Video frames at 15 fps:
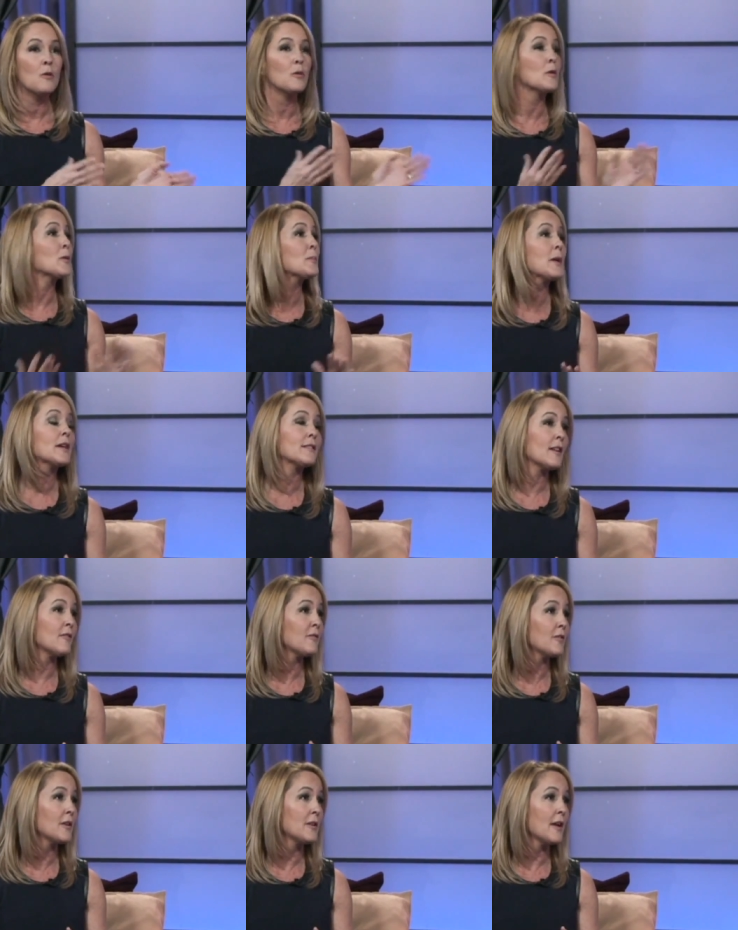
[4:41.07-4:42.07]
We were picked
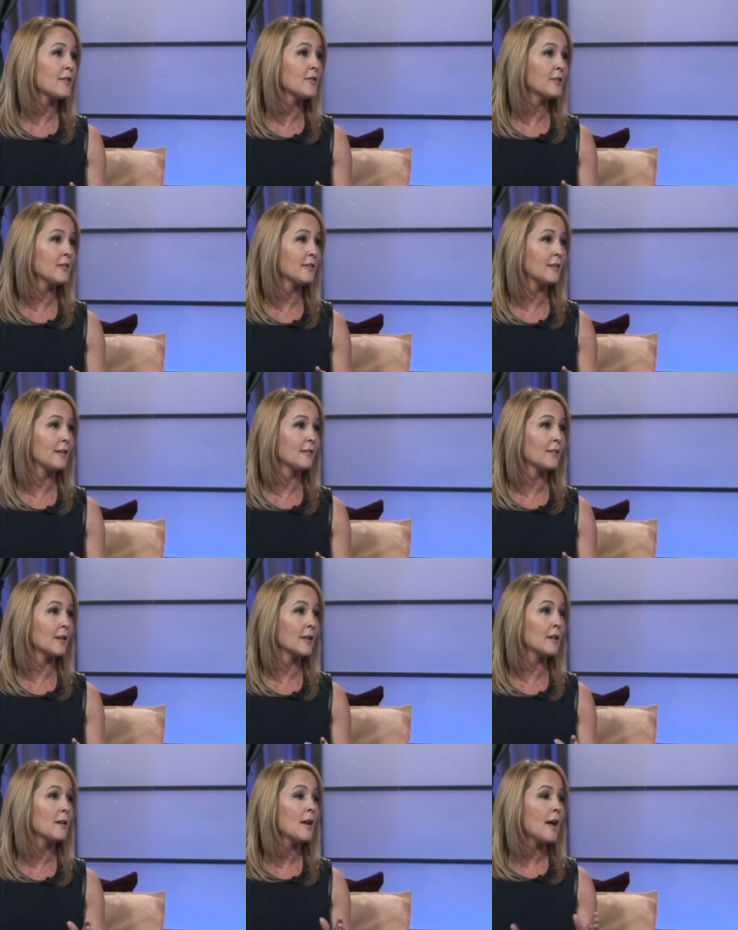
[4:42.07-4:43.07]
up for another
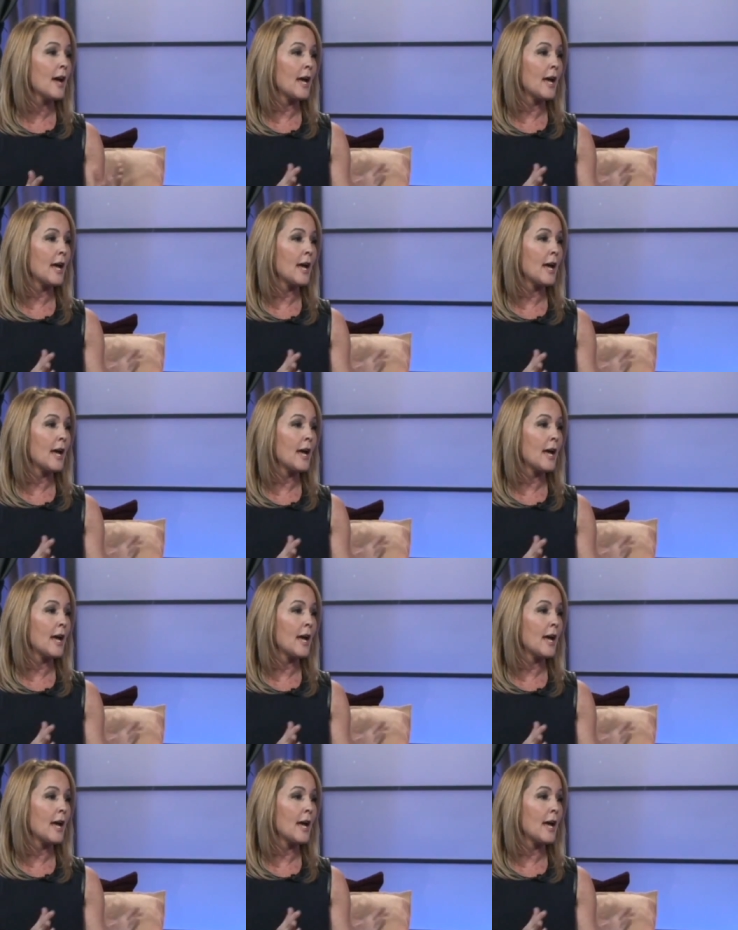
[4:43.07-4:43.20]
season.